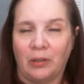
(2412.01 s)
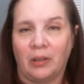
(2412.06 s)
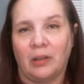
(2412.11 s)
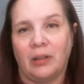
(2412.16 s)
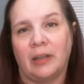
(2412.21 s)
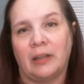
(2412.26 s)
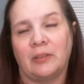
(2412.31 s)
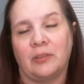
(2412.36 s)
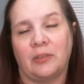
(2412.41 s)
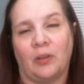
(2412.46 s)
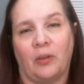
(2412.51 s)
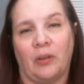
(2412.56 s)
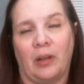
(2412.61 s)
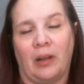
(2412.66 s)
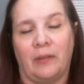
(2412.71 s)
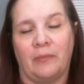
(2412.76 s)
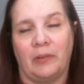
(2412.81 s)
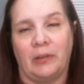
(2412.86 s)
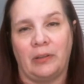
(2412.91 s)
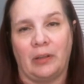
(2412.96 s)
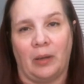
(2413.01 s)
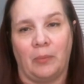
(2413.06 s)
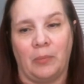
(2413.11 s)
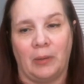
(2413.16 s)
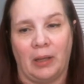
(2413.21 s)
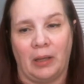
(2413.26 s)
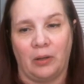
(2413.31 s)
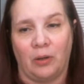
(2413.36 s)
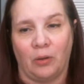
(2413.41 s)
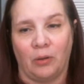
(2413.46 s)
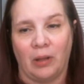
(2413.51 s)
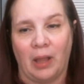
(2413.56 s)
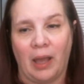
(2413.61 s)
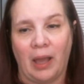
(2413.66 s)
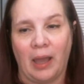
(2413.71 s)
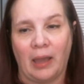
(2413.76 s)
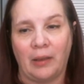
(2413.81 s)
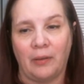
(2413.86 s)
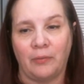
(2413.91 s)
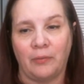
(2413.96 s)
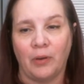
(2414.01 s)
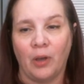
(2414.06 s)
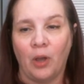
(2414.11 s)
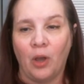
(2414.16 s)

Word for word: click so that every time that I go live